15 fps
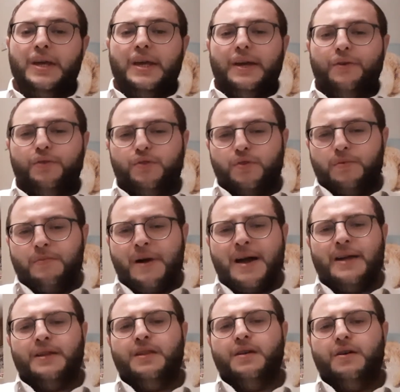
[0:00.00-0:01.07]
it was a
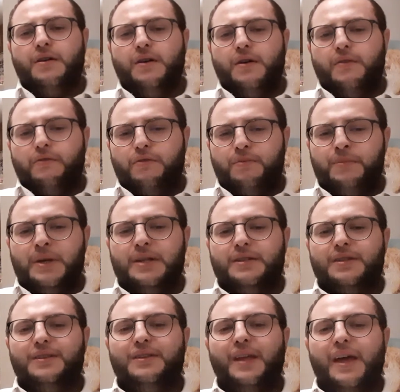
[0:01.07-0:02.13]
reminder for me
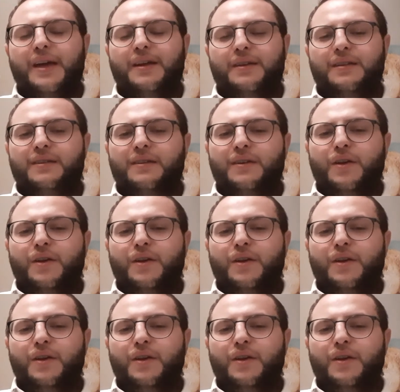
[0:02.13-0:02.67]
today